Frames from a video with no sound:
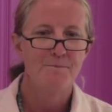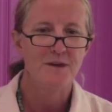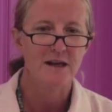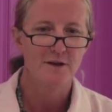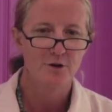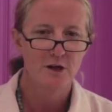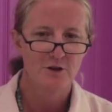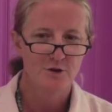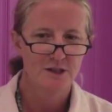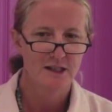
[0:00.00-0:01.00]
The other
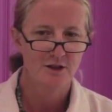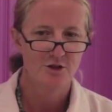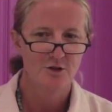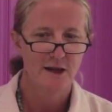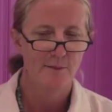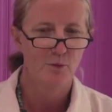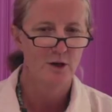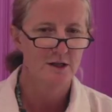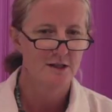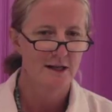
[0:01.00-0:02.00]
interesting issue that
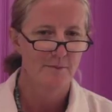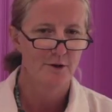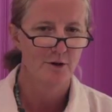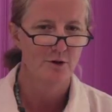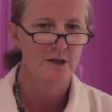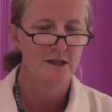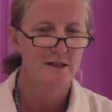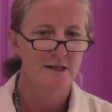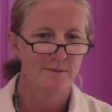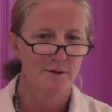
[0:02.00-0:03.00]
brings up, though, is
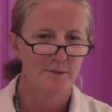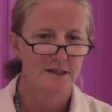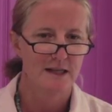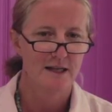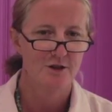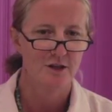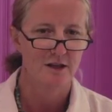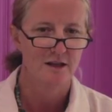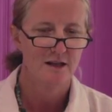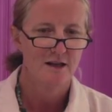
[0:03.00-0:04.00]
supplementation.